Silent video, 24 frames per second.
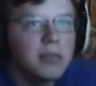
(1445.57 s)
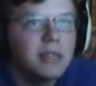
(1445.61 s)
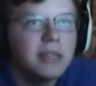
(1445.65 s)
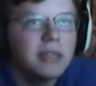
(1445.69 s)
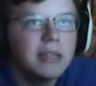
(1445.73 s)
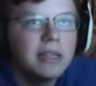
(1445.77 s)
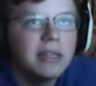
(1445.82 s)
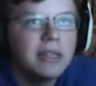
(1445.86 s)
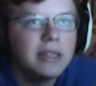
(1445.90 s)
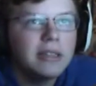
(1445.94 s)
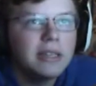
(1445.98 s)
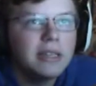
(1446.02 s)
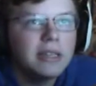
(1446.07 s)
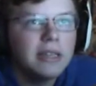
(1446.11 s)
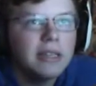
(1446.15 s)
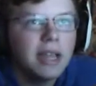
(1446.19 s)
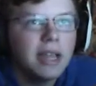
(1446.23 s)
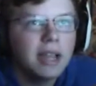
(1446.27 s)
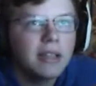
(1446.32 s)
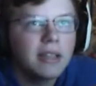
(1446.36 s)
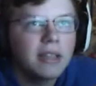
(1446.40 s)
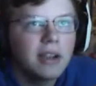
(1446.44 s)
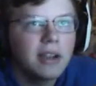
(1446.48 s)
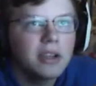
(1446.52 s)
let me delete the
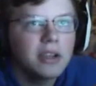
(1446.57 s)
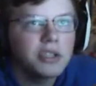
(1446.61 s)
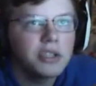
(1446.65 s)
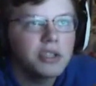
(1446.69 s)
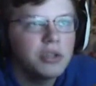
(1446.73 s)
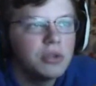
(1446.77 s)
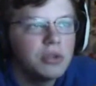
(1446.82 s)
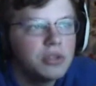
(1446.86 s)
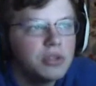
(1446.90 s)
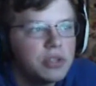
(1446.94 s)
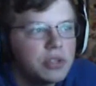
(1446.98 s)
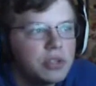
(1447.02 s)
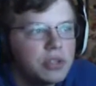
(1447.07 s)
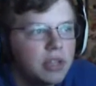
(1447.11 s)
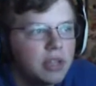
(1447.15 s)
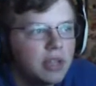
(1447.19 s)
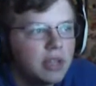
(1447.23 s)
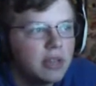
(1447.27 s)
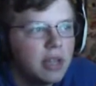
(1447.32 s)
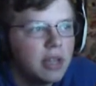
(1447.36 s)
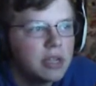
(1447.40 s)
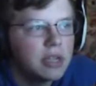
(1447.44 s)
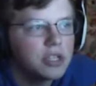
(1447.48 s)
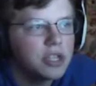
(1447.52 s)
deck that I just used
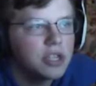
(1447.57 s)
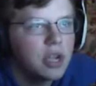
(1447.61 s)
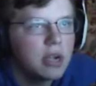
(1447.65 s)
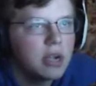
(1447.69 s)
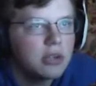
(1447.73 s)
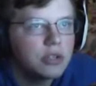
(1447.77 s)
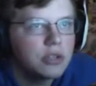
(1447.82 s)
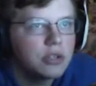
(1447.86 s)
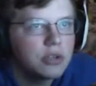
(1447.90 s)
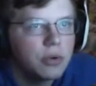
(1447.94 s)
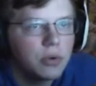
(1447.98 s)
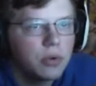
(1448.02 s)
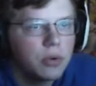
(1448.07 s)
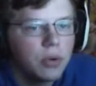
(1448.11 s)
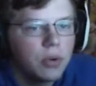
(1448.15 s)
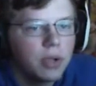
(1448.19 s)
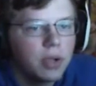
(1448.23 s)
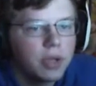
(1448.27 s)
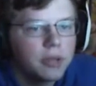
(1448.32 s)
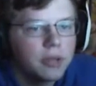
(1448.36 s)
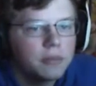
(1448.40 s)
just to get that challenge real